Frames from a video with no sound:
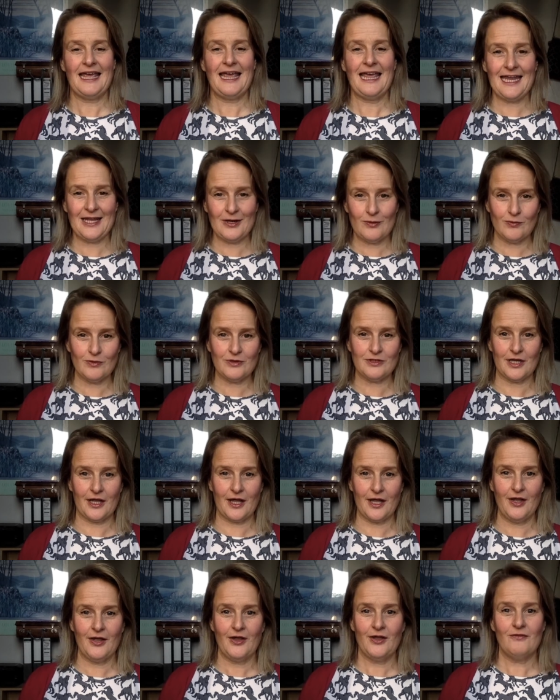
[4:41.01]
in
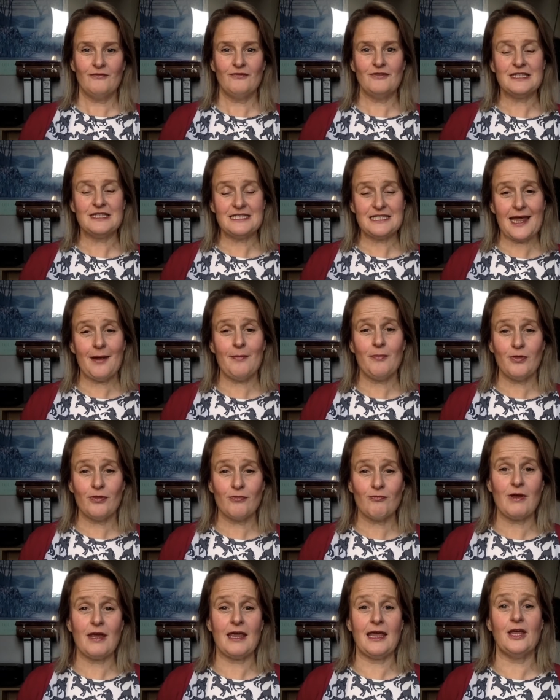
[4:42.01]
order for step
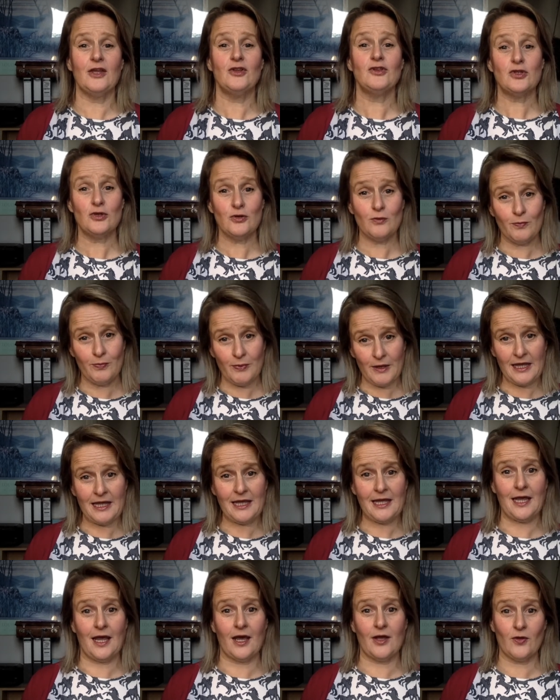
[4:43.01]
three to
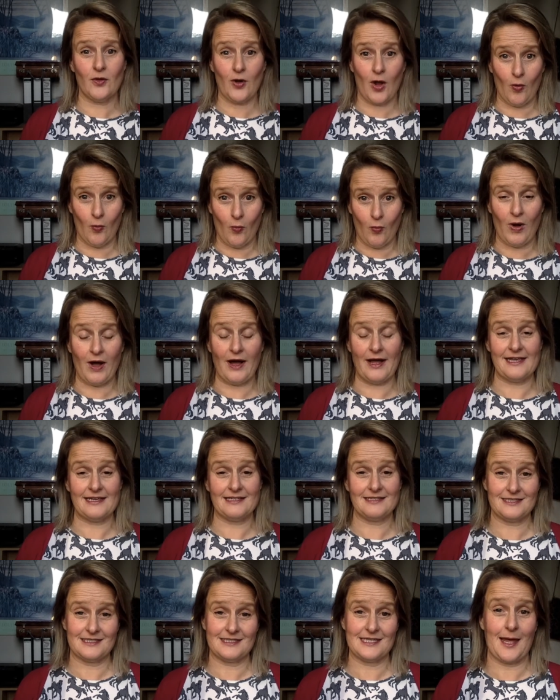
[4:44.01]
be a
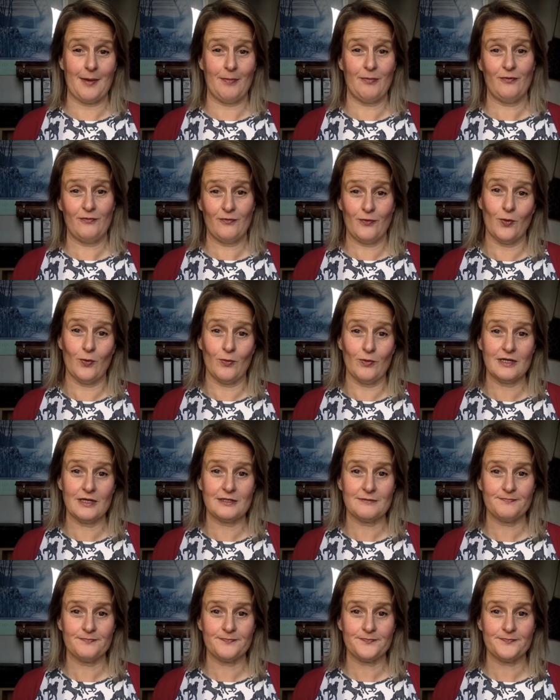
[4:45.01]
wise step forward.